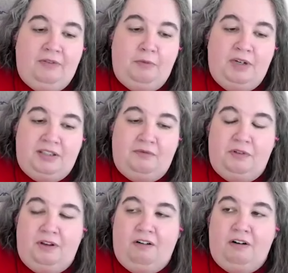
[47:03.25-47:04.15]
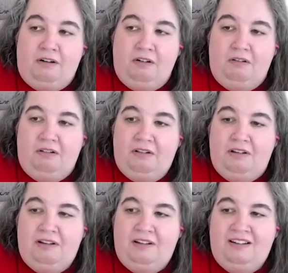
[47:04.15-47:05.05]
it wasn't for the article.
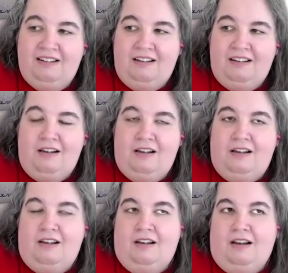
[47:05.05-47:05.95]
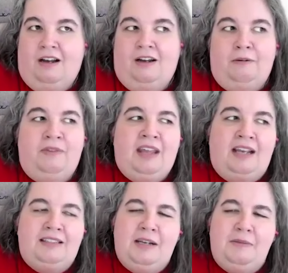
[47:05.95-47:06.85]
Um,
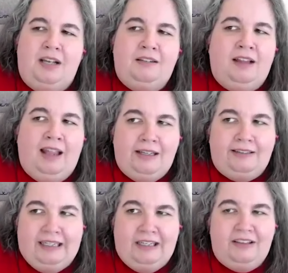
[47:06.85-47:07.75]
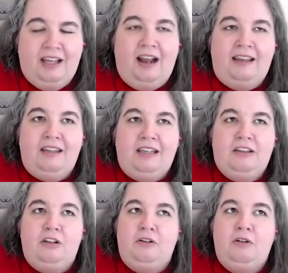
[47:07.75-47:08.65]
that seems can't. unlikely. That I think
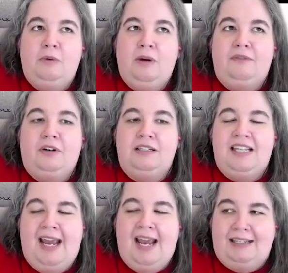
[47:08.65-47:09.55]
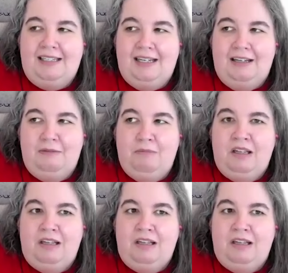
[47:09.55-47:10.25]
whoever attacked him,